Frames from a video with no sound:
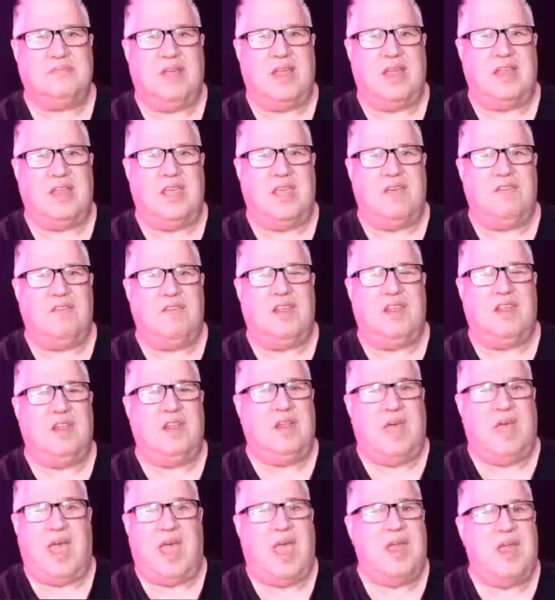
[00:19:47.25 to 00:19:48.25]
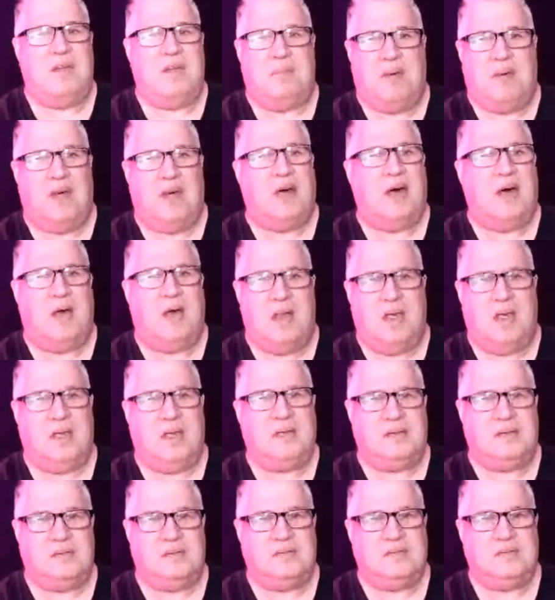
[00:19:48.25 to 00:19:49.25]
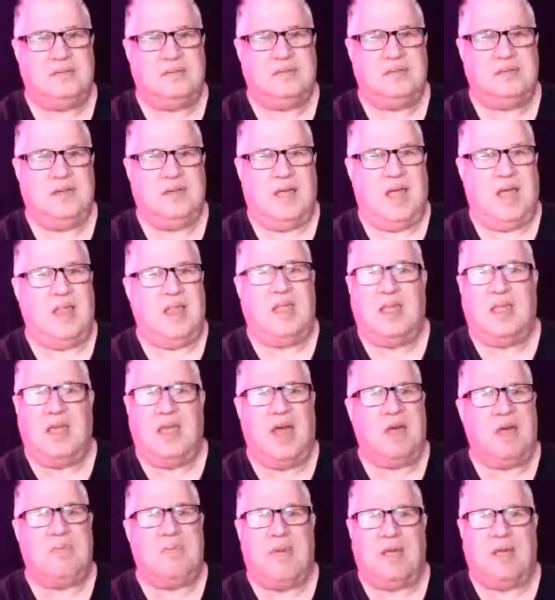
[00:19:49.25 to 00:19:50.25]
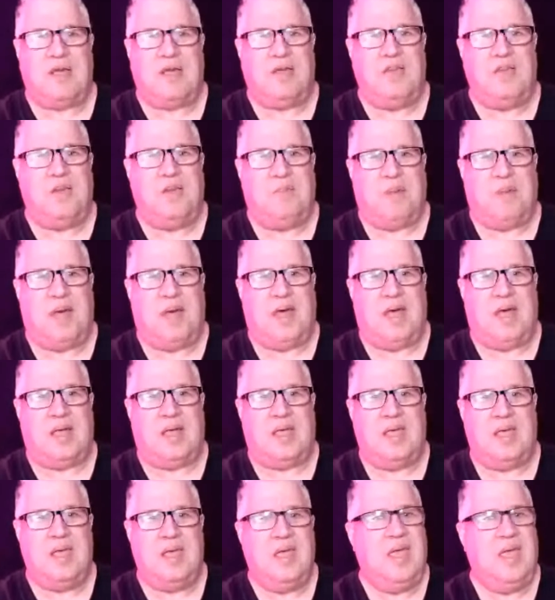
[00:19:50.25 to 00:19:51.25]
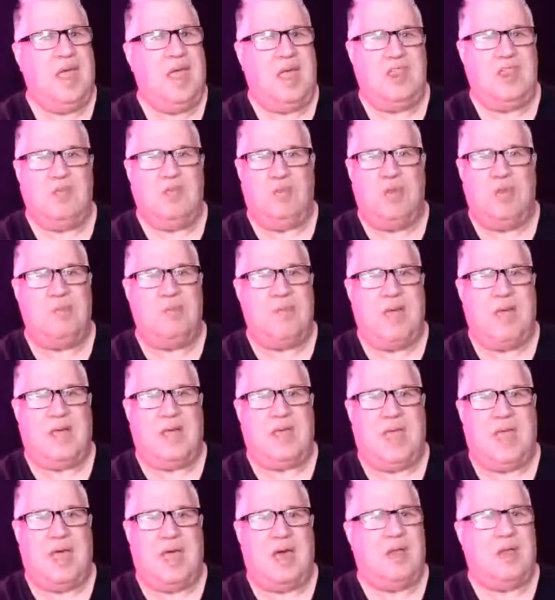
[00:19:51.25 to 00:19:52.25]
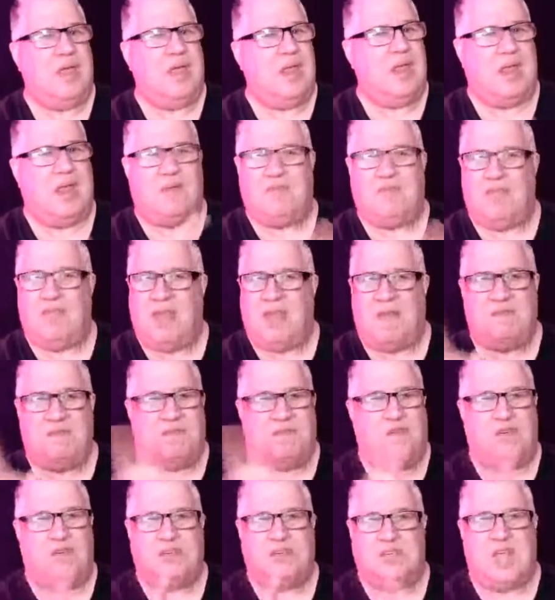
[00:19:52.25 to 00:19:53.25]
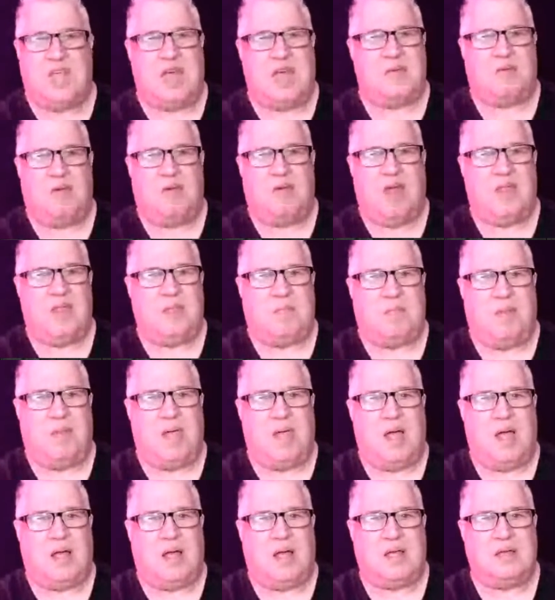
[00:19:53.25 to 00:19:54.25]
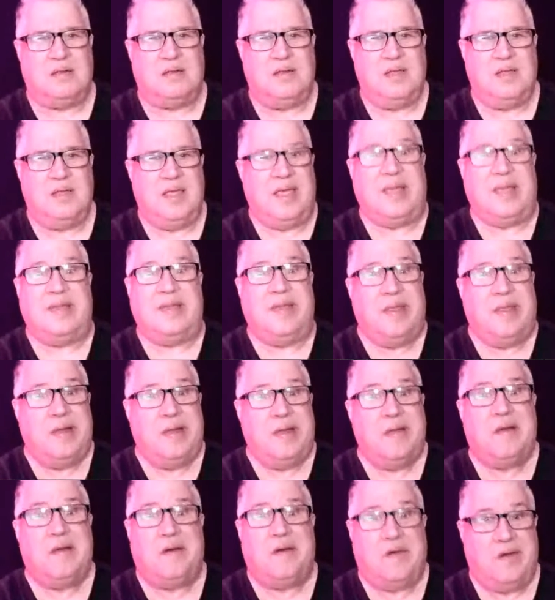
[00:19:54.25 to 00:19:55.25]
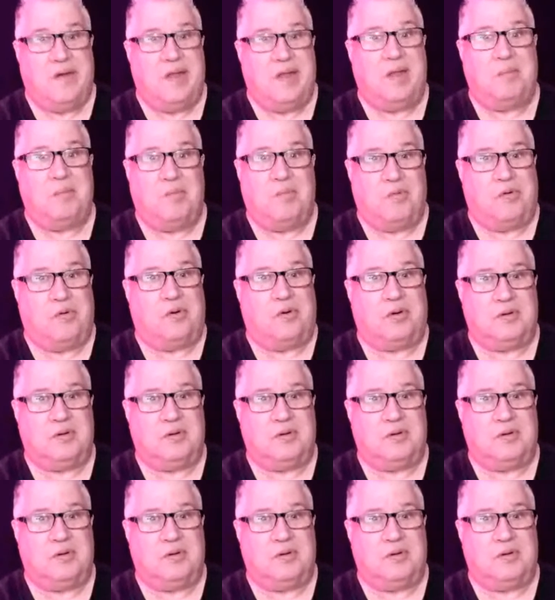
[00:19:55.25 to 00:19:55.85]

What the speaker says: and give it a little antibiotic. And you got back on your bike and you went back out. And after that first time around the block, it didn't hurt anymore.